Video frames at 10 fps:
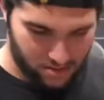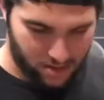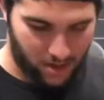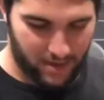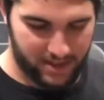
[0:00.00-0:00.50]

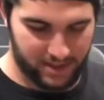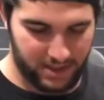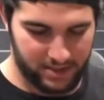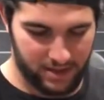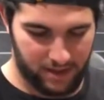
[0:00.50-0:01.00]
That way it's at
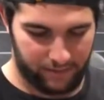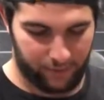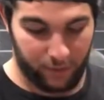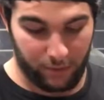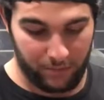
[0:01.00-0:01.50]
least enough
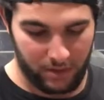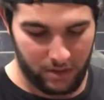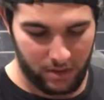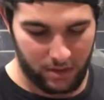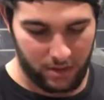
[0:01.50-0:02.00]
room
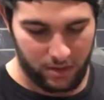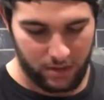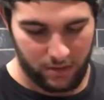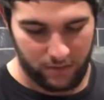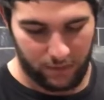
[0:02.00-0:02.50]

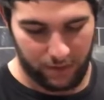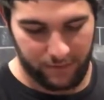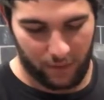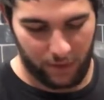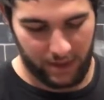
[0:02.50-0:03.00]
where you
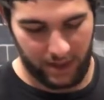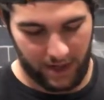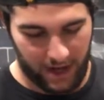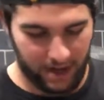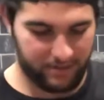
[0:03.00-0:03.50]
fold in,
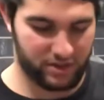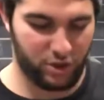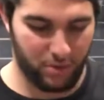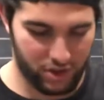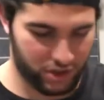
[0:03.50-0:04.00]
and if it's
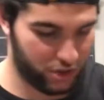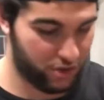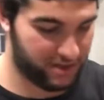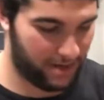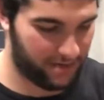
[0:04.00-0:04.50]
too much, you can do
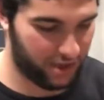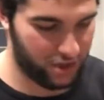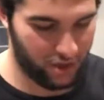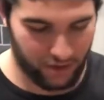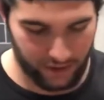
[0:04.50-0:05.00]
the same thing you
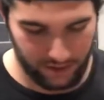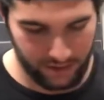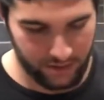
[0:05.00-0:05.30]
did over here.